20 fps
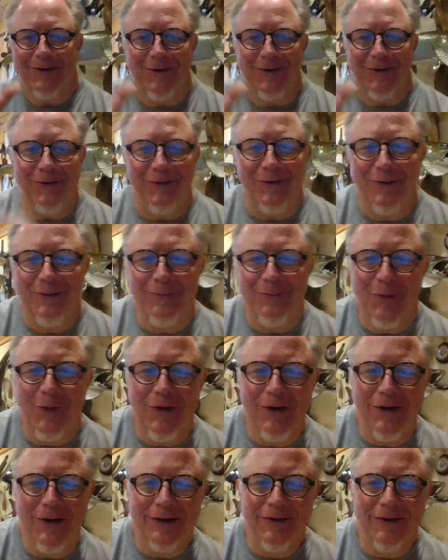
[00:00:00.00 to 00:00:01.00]
Good
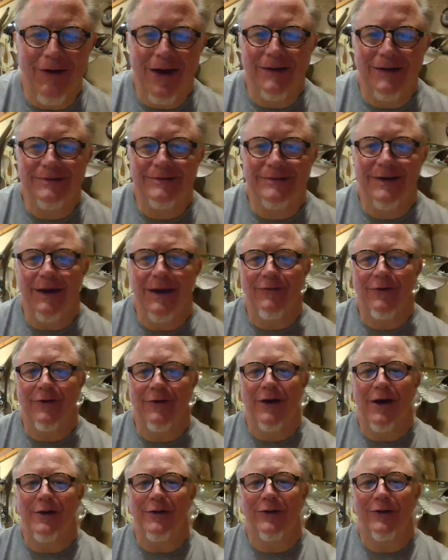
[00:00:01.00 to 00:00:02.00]
morning, Divine Savior.
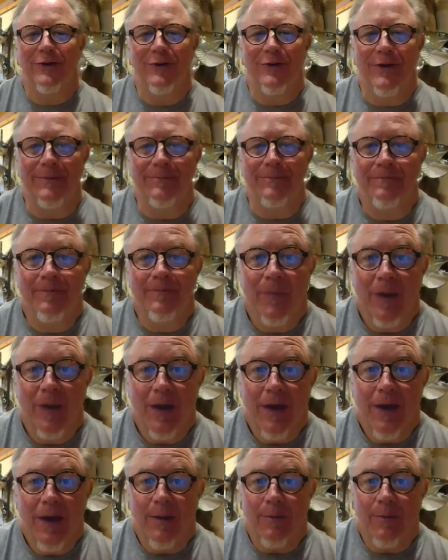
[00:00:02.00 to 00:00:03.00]
How you doing?
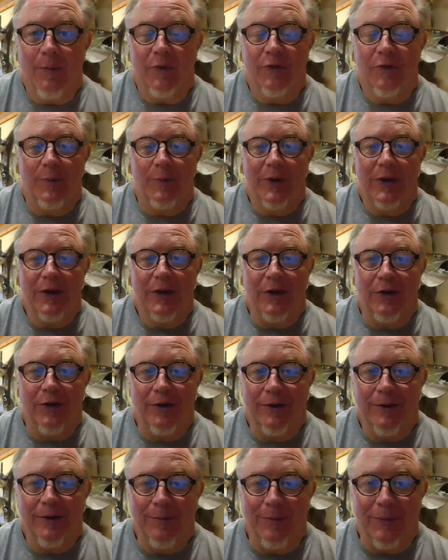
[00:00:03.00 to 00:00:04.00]
Mr. B
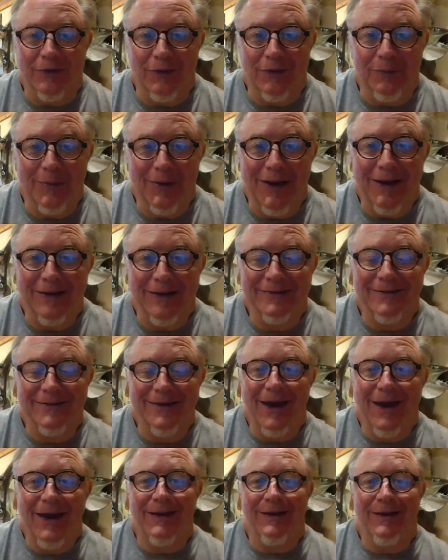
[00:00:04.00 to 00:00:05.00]
here, Mrs. Malat's
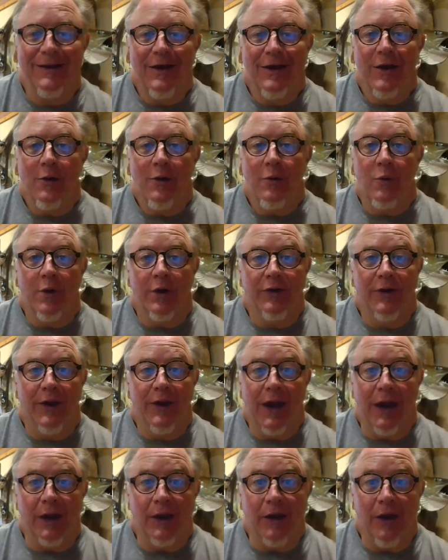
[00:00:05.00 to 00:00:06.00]
dad, with
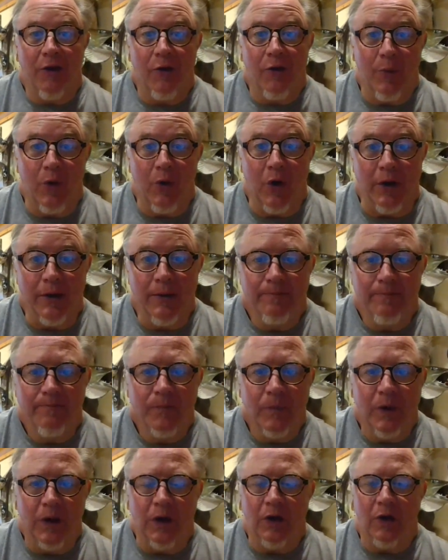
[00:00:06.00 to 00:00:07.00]
another book.
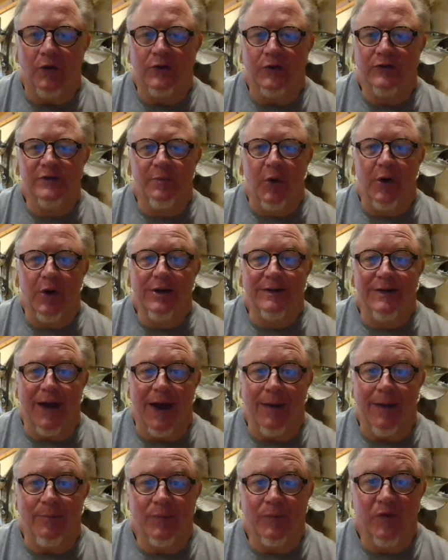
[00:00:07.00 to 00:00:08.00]
You know, it's
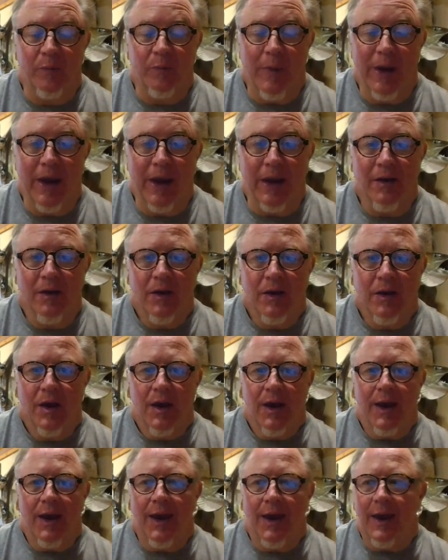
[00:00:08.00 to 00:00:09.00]
springtime, it's May,
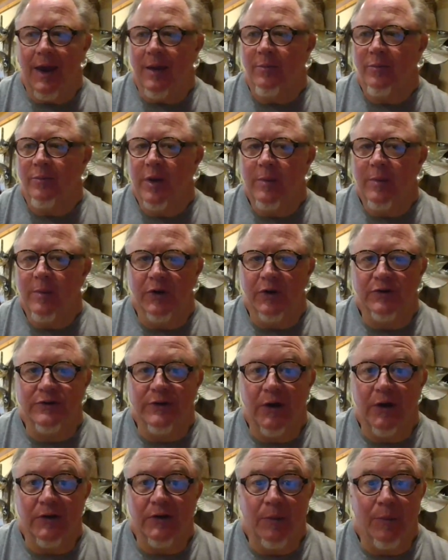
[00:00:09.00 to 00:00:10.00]
and people are
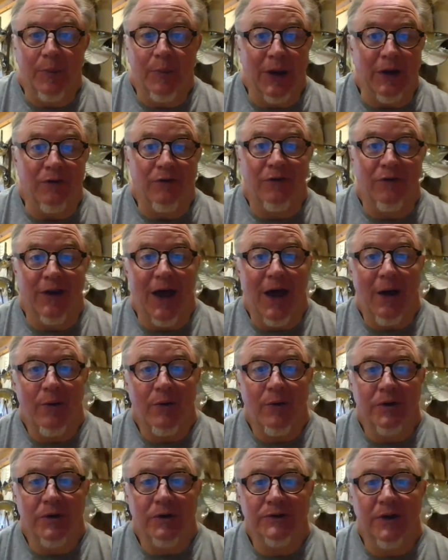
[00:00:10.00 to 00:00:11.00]
starting to plant
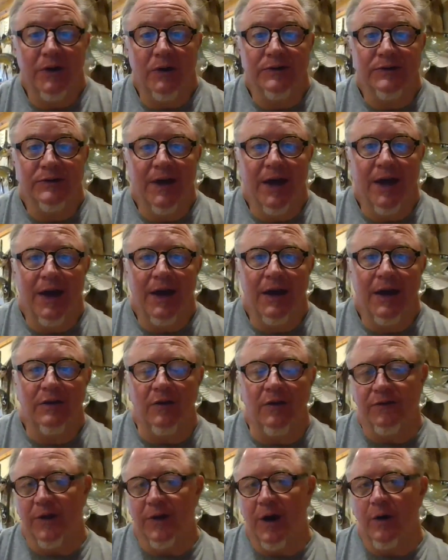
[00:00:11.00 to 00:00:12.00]
flowers outside.
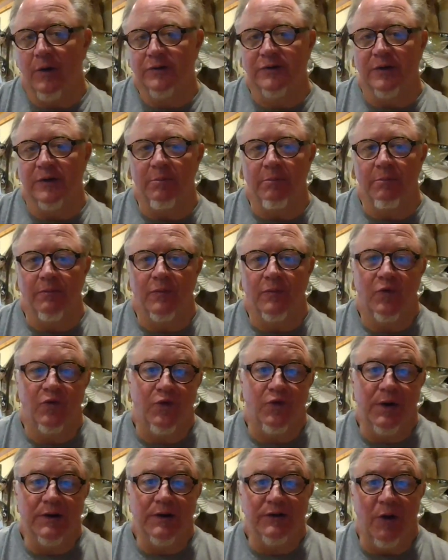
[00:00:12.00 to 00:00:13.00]
The flowers and
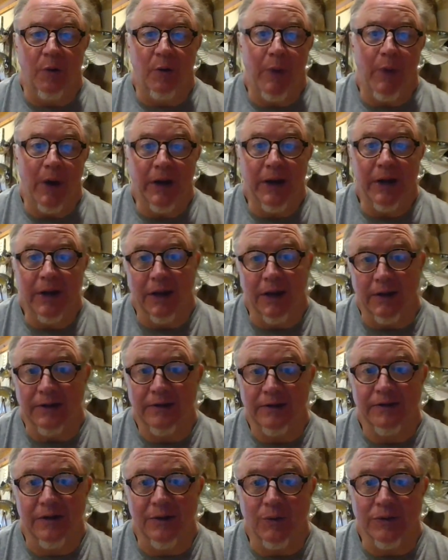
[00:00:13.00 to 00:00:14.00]
trees are budding, at
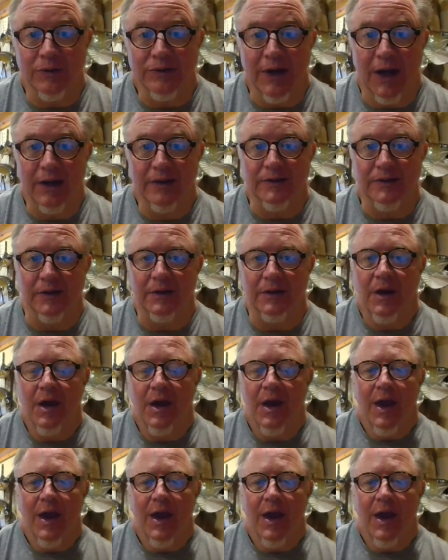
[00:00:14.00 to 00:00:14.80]
least in Wisconsin.